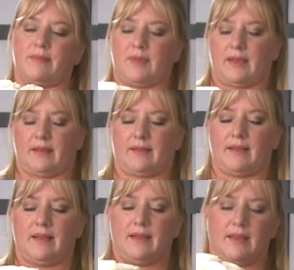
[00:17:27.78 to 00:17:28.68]
because
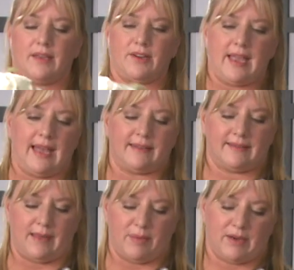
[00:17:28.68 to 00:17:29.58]
your hand
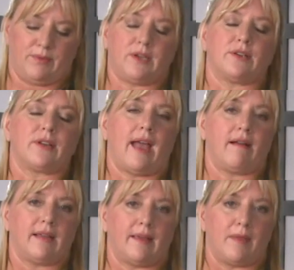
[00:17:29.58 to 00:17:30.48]
is up here where you're
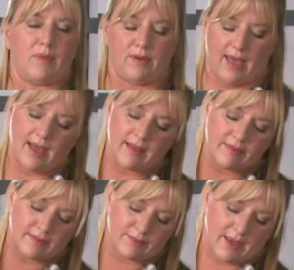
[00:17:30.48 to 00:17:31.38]
carrying the bouquet,
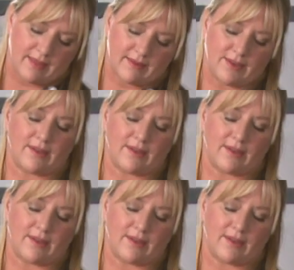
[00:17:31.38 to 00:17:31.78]
and this way you